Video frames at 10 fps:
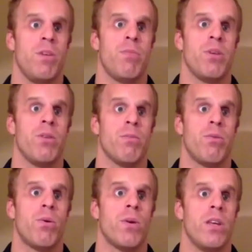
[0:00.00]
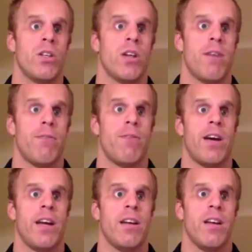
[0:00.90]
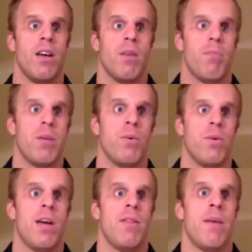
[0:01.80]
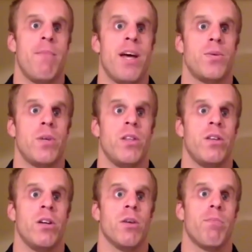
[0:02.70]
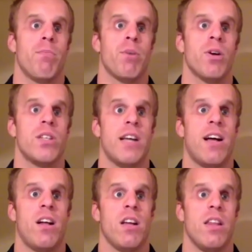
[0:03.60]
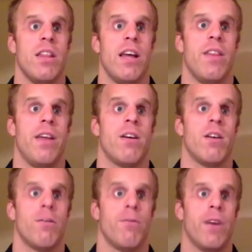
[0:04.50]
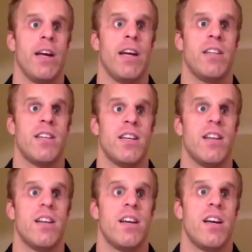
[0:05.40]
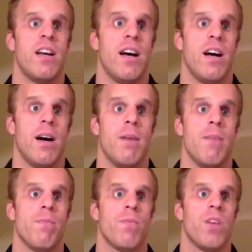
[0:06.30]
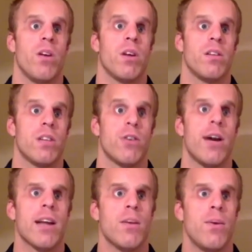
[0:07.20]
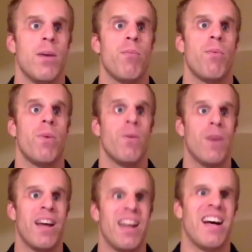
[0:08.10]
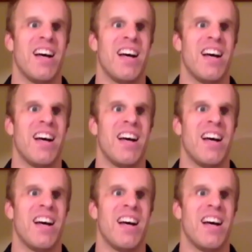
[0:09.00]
build rapport and you try to find people that mesh with your personality and that aren't afraid to, to crack the whip when